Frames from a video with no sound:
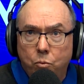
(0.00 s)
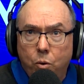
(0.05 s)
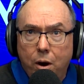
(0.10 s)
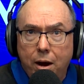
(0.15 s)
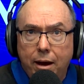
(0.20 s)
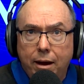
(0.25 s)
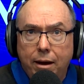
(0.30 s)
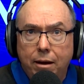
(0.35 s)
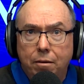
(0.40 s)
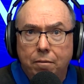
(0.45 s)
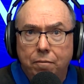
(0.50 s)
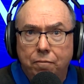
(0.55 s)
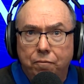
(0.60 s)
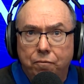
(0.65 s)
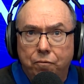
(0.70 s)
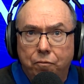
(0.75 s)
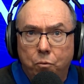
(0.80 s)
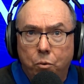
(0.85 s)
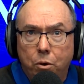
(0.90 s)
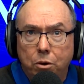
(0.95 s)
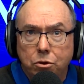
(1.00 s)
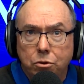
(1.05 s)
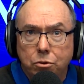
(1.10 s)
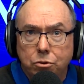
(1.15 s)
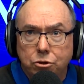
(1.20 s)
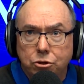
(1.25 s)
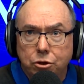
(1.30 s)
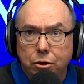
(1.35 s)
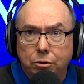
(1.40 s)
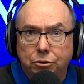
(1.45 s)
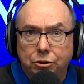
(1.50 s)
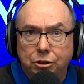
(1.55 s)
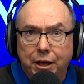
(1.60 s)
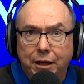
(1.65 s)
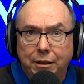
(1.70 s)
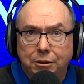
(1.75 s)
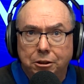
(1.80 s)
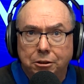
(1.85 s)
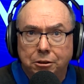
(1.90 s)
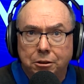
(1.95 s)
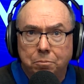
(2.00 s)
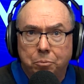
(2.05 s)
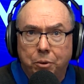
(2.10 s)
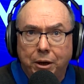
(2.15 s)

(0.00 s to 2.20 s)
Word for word: way of what your church teaches and